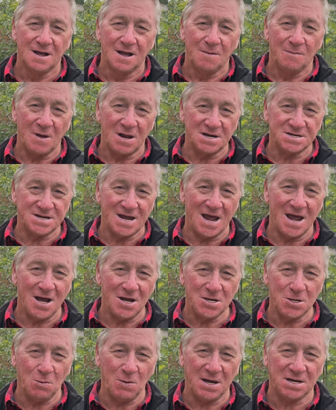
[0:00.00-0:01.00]
But it's how
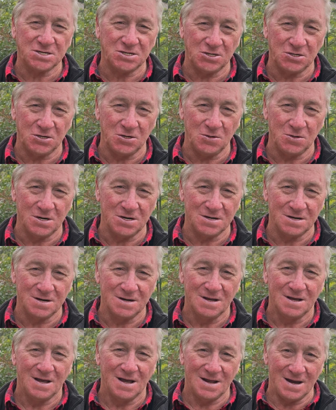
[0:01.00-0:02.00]
you execute it
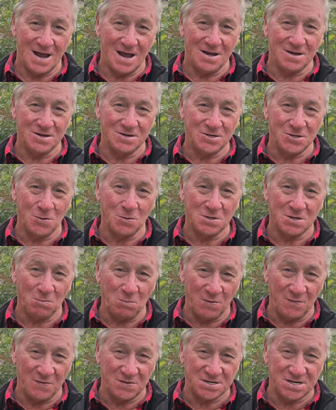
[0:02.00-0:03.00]
and how you do it
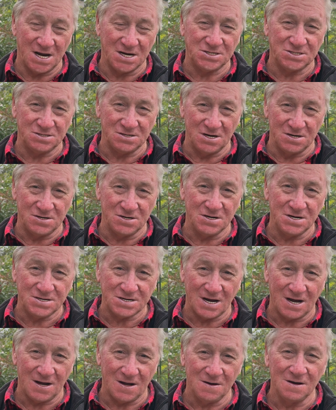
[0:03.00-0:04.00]
with attention to
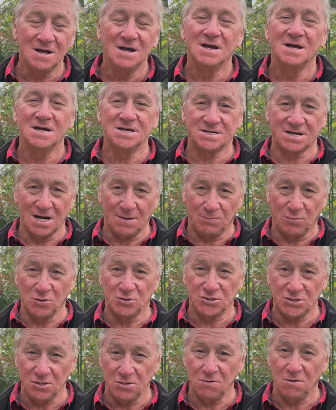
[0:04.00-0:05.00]
detail is going to
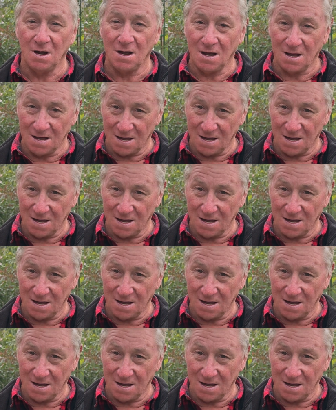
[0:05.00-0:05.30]
put you,